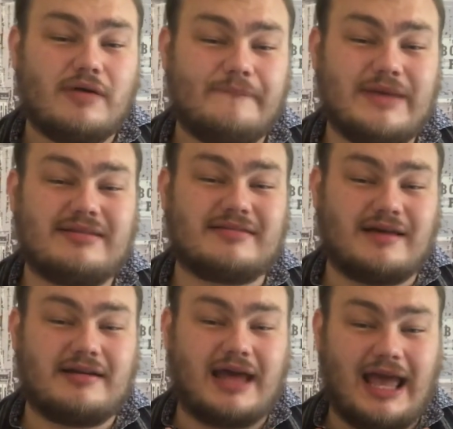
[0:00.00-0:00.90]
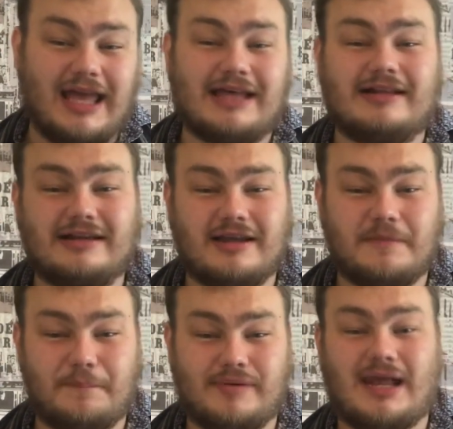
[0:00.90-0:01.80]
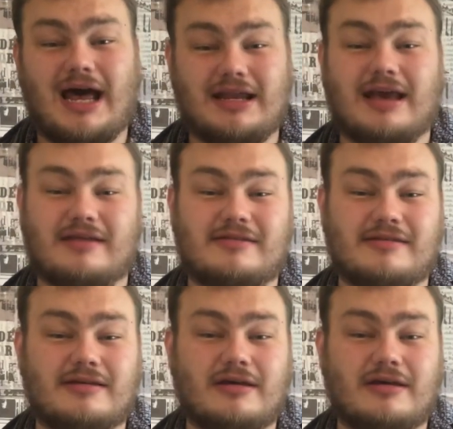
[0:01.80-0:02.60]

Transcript: meets an alien planet.